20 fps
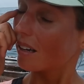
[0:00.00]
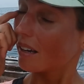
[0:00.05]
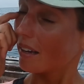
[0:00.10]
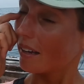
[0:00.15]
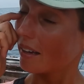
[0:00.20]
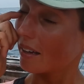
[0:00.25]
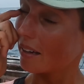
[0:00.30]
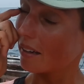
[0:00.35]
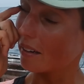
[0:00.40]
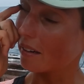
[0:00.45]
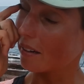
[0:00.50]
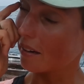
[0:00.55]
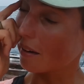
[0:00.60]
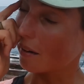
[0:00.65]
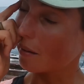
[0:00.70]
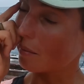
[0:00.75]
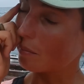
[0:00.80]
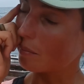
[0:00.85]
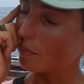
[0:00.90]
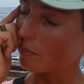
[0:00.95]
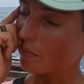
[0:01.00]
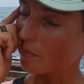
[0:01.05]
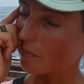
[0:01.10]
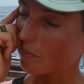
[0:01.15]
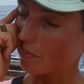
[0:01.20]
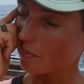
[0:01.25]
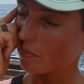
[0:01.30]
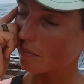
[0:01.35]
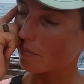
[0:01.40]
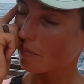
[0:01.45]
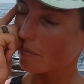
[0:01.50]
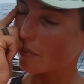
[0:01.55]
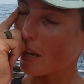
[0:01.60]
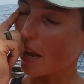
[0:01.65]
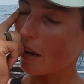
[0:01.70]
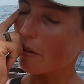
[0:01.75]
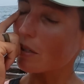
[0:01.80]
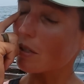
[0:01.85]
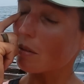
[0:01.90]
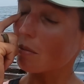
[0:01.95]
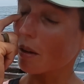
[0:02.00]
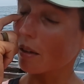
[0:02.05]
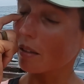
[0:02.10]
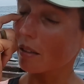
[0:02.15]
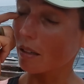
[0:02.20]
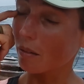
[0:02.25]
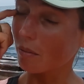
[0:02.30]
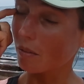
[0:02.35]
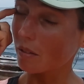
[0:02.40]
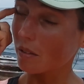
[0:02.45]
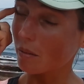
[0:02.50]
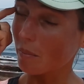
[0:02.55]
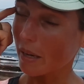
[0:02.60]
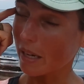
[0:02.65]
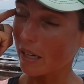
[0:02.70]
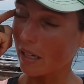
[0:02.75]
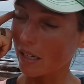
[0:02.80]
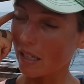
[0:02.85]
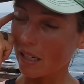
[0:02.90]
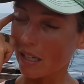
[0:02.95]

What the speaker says: and that was the one thing we were debating.